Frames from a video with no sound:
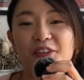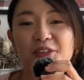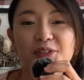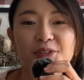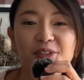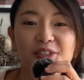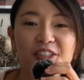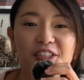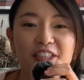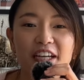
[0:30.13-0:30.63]
new to
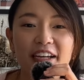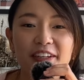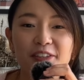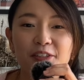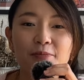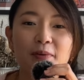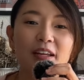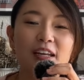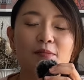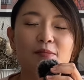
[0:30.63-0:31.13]
the channel,
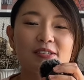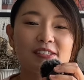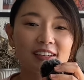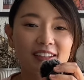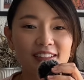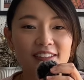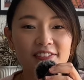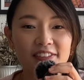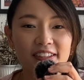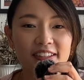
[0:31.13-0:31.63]
my name is
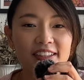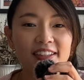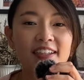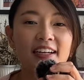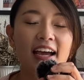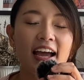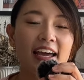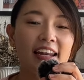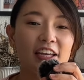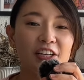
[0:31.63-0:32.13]
Olivia,
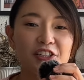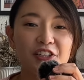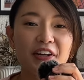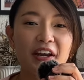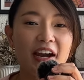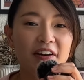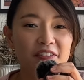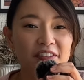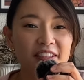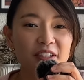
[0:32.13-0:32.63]
and I share
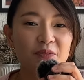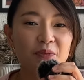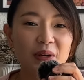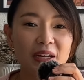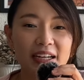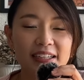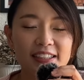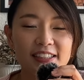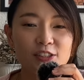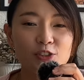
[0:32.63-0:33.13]
everything
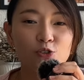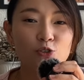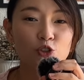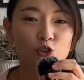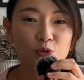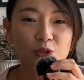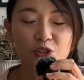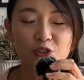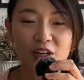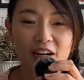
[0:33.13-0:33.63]
related to
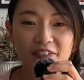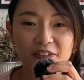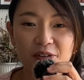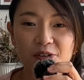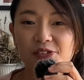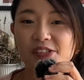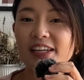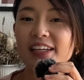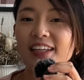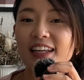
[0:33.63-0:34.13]
Swiss travels
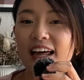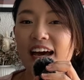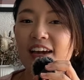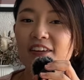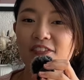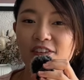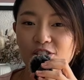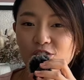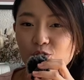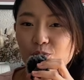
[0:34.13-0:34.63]
and life
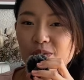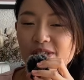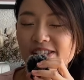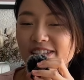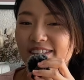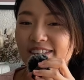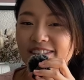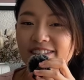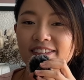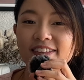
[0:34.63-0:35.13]
in
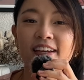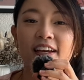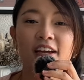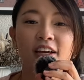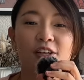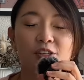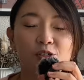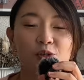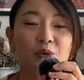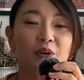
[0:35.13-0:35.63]
Switzerland.
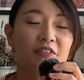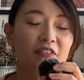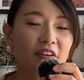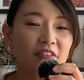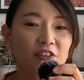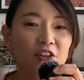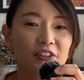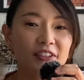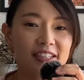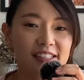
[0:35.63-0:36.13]
So if you have
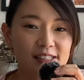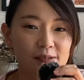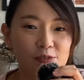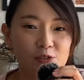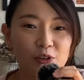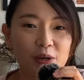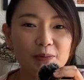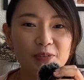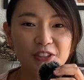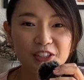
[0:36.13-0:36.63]
not yet
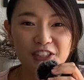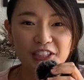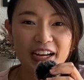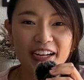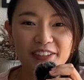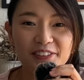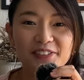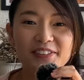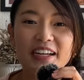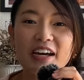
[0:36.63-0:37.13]
subscribed to the
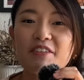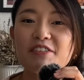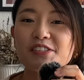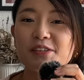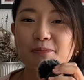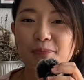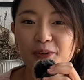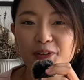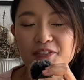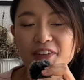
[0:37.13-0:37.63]
channel, now is the
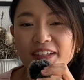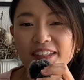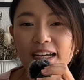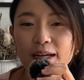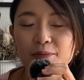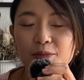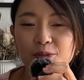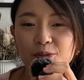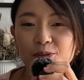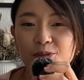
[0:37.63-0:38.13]
perfect time
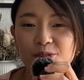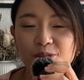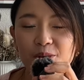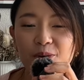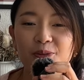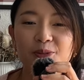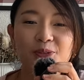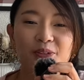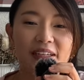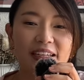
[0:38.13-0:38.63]
to do so,
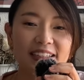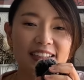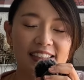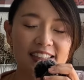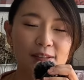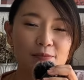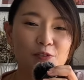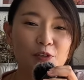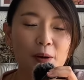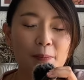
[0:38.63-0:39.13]
to hit the
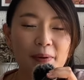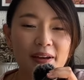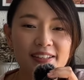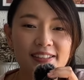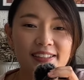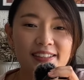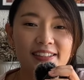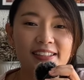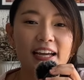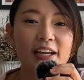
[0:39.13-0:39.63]
subscribe
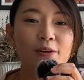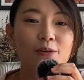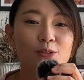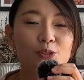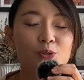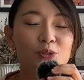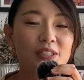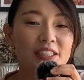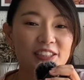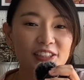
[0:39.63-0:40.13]
button and also
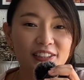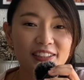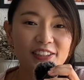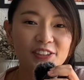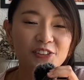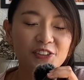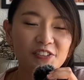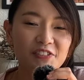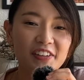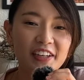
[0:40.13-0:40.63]
turn on the
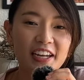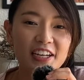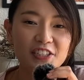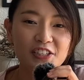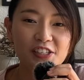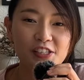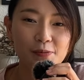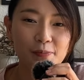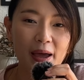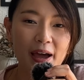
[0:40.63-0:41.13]

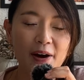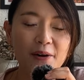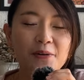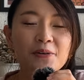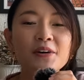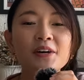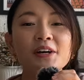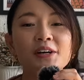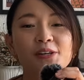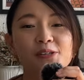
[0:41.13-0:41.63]
notifications bell
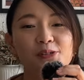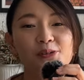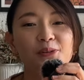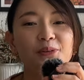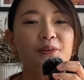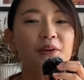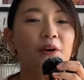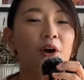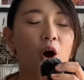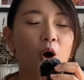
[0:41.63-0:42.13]
so
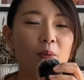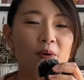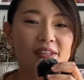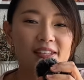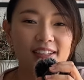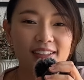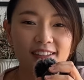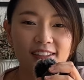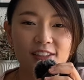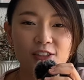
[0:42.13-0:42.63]
you're always
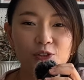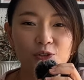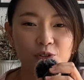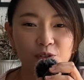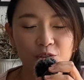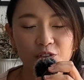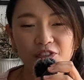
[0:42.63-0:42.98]
alert to new